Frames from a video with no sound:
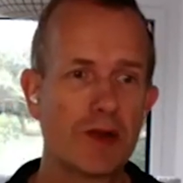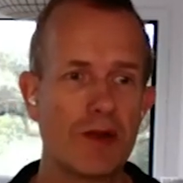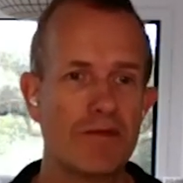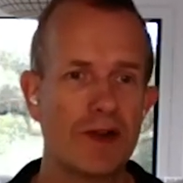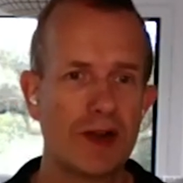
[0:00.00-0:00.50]

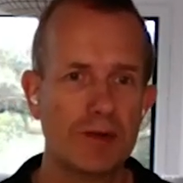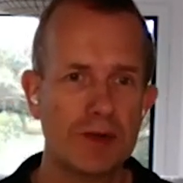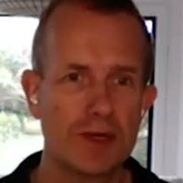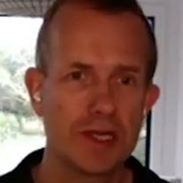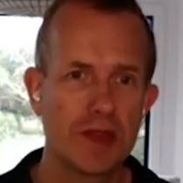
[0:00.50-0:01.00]
macro
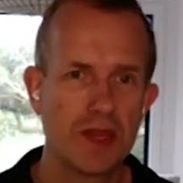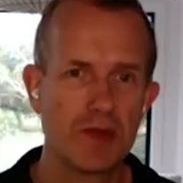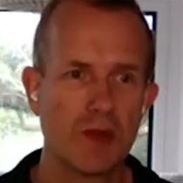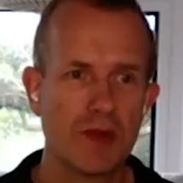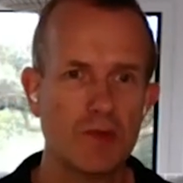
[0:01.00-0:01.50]
environment because
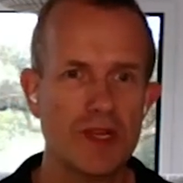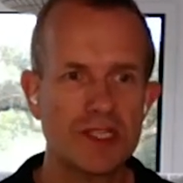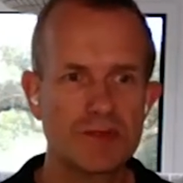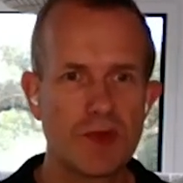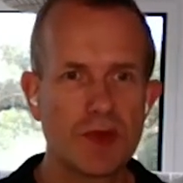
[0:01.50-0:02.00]
I think
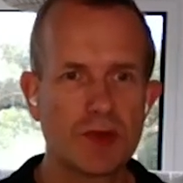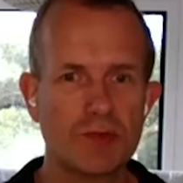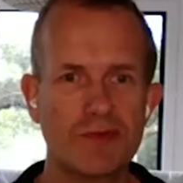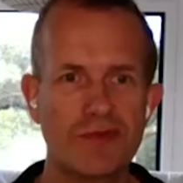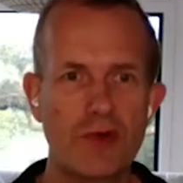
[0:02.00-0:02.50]
when we
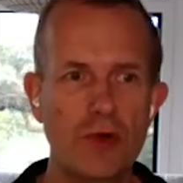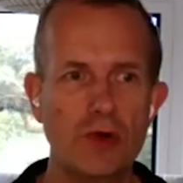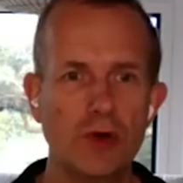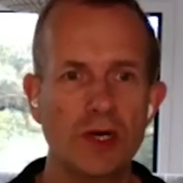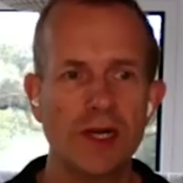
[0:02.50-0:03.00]
spoke
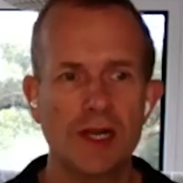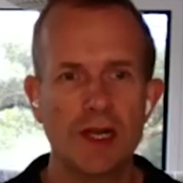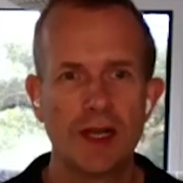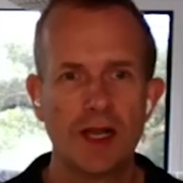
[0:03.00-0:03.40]
before,